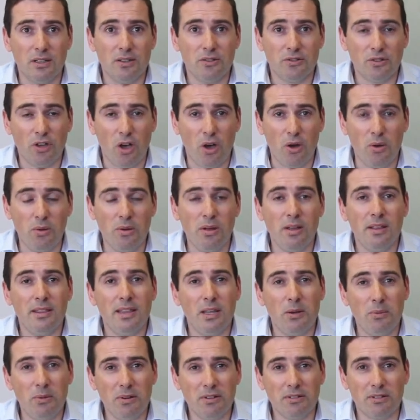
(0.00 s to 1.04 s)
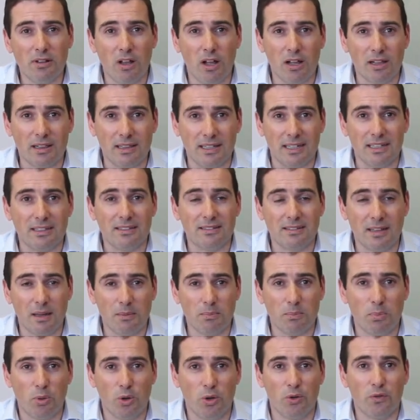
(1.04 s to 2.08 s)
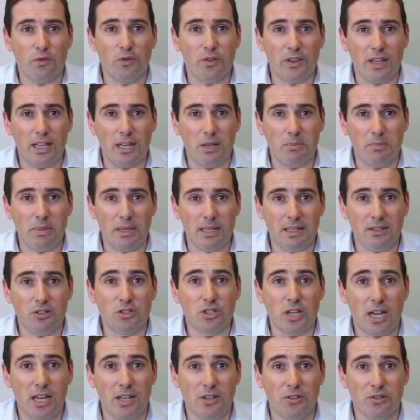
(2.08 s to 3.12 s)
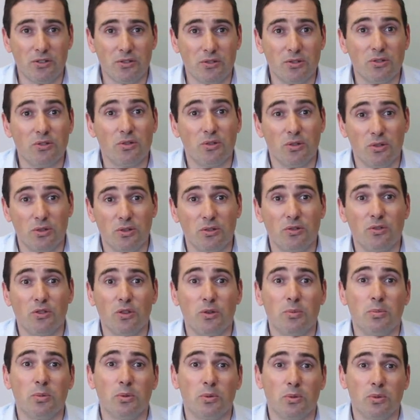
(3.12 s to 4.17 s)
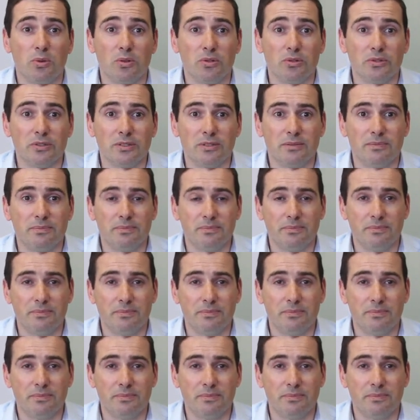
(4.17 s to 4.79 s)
So there is likely at some point for there to be changes to the super rules.